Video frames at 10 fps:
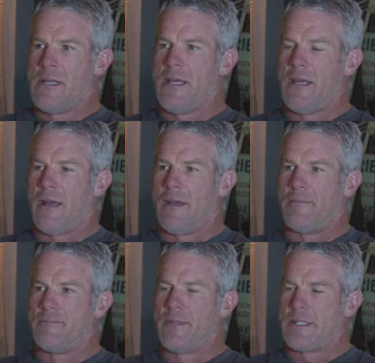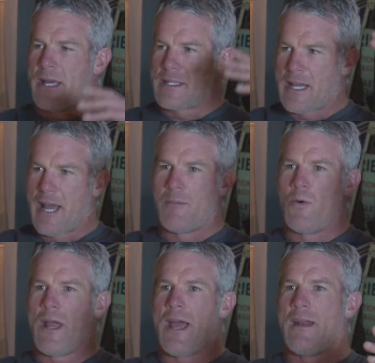he's got his
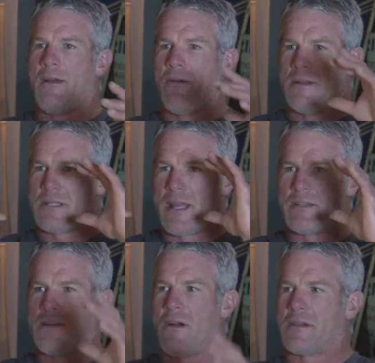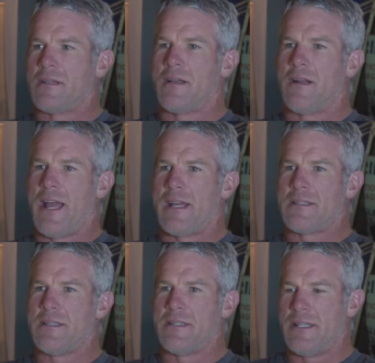cowboy hat on, he's got his dark
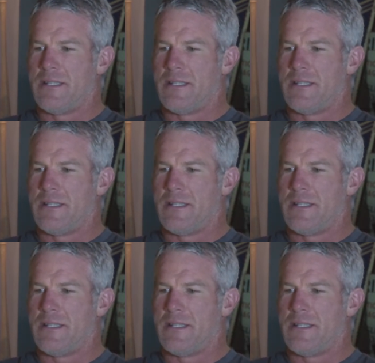sunglasses, and